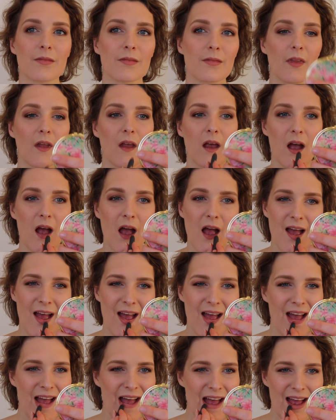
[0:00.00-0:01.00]
pigment
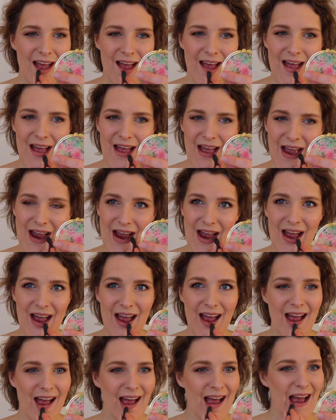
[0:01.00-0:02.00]
pencil in the color
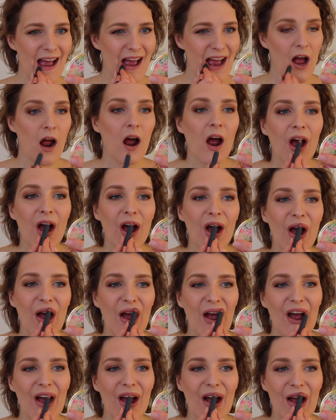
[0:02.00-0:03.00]
Madeira, and
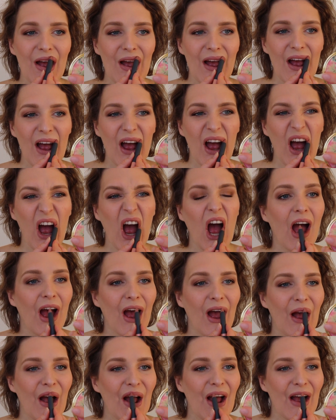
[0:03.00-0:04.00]
we're using that all
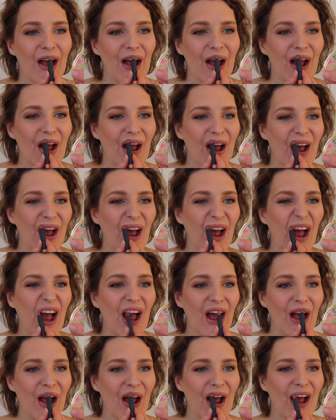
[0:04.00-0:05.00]
over the lip
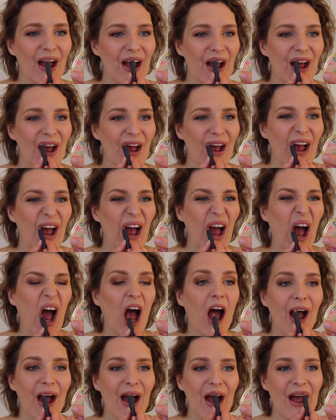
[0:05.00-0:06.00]

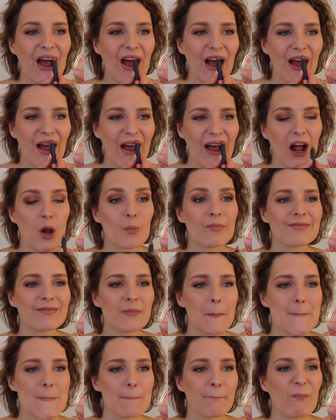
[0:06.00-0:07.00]
before we are
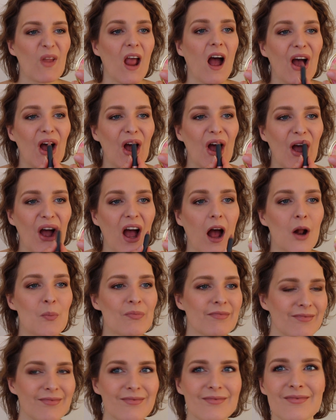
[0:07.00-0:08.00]
moving on to
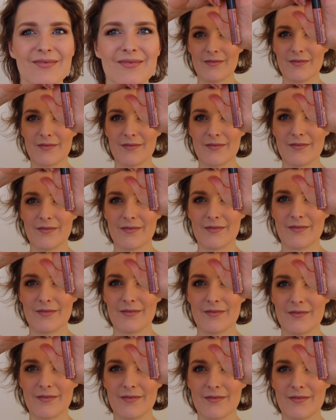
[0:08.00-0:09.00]

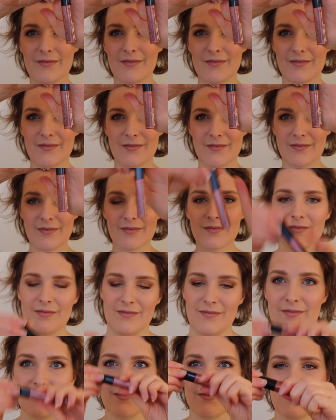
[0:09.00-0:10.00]
a gloss. And
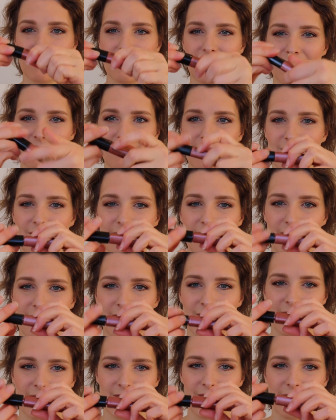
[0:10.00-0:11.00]
this one is from
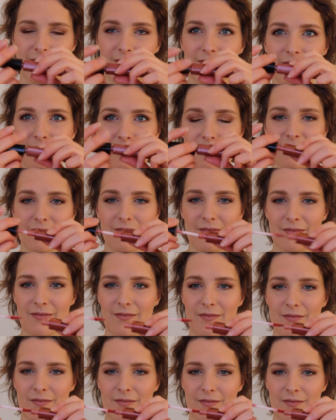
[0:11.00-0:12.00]
NYX, and it's
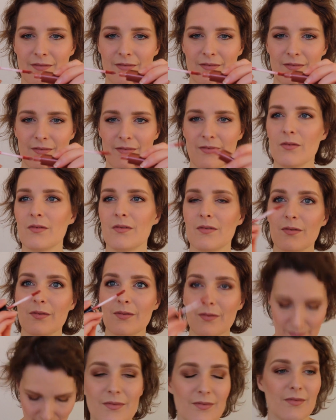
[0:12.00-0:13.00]
the
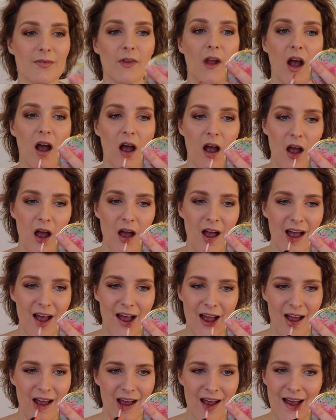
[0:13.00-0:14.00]
Mega Shine Lip
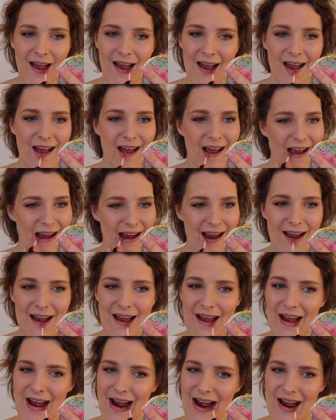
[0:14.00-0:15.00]
Gloss in the color
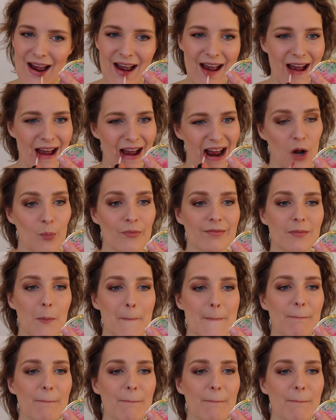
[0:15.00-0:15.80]
Sponge Cake.